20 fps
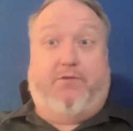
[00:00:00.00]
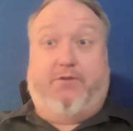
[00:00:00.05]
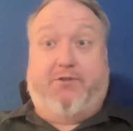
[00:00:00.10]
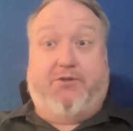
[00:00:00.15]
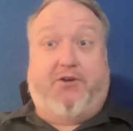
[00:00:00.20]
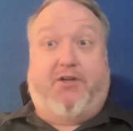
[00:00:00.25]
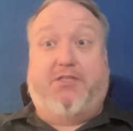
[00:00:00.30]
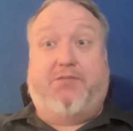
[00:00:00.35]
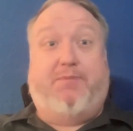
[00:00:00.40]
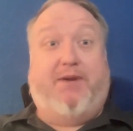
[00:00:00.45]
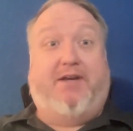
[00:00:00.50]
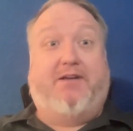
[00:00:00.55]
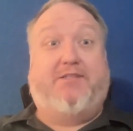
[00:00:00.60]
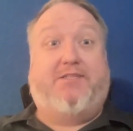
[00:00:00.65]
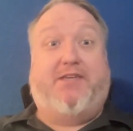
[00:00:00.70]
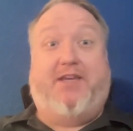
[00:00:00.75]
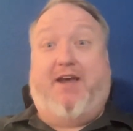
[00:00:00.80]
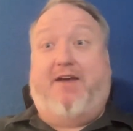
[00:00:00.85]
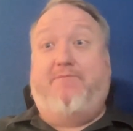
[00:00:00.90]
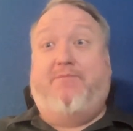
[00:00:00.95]
Full
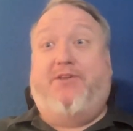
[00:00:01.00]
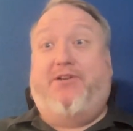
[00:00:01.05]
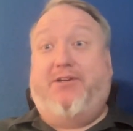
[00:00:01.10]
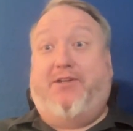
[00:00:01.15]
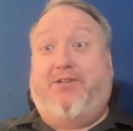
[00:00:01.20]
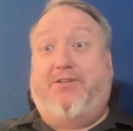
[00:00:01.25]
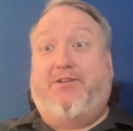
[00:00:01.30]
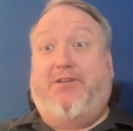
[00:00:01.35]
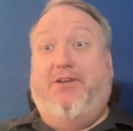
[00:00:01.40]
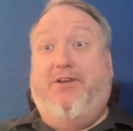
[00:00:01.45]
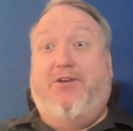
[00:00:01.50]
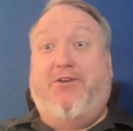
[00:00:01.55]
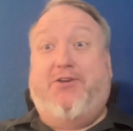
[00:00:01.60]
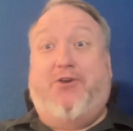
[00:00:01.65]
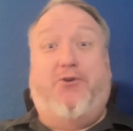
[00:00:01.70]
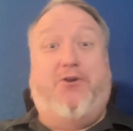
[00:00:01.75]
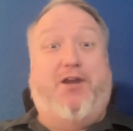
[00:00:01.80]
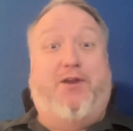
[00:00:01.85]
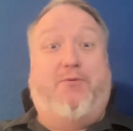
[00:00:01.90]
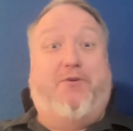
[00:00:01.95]
transparency, I've been a
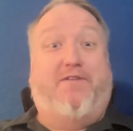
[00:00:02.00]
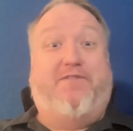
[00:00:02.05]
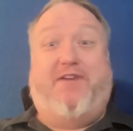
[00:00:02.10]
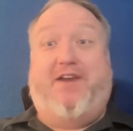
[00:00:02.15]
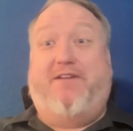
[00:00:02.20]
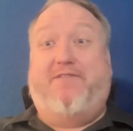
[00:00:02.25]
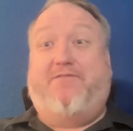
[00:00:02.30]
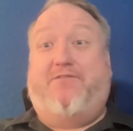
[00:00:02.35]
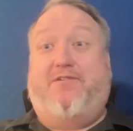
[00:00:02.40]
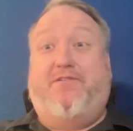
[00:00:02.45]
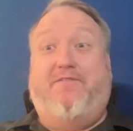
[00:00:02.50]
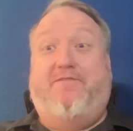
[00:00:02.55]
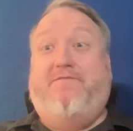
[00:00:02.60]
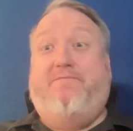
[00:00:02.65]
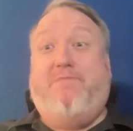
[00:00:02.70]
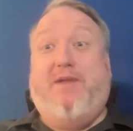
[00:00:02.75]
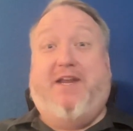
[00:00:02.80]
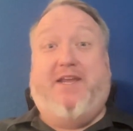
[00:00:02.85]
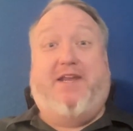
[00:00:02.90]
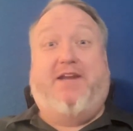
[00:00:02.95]
Codeanywhere fan for
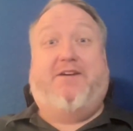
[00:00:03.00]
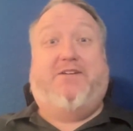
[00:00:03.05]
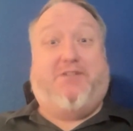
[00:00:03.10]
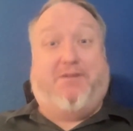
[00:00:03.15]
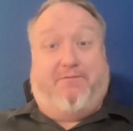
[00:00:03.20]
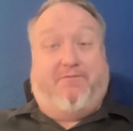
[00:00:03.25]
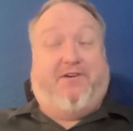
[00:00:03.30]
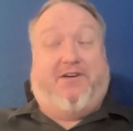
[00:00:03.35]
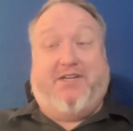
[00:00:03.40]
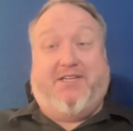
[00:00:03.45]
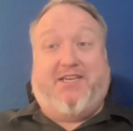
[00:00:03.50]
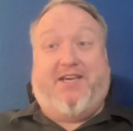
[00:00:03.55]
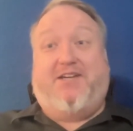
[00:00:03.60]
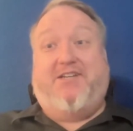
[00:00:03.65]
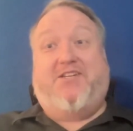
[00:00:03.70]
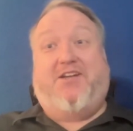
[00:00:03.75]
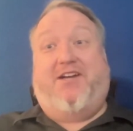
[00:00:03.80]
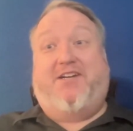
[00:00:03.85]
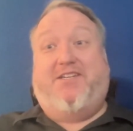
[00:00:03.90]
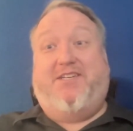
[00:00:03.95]
many years, so I'm very
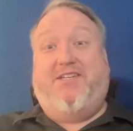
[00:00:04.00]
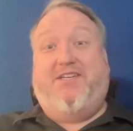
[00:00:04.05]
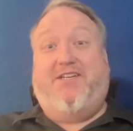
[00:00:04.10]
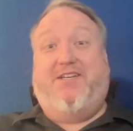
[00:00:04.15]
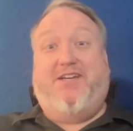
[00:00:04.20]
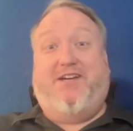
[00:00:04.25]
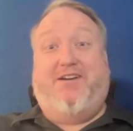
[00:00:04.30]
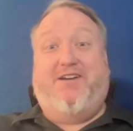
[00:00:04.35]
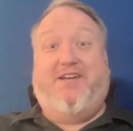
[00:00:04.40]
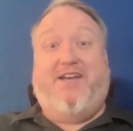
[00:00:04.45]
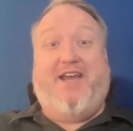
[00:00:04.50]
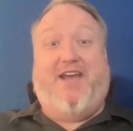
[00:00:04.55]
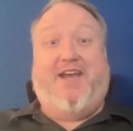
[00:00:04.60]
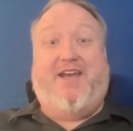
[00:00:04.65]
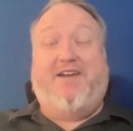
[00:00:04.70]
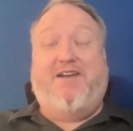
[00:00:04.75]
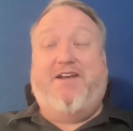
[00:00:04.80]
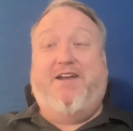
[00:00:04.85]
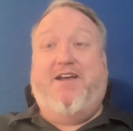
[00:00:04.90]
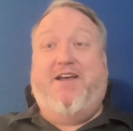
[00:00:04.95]
excited to talk to you here
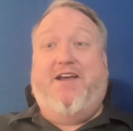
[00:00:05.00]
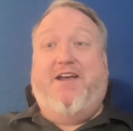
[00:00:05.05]
today.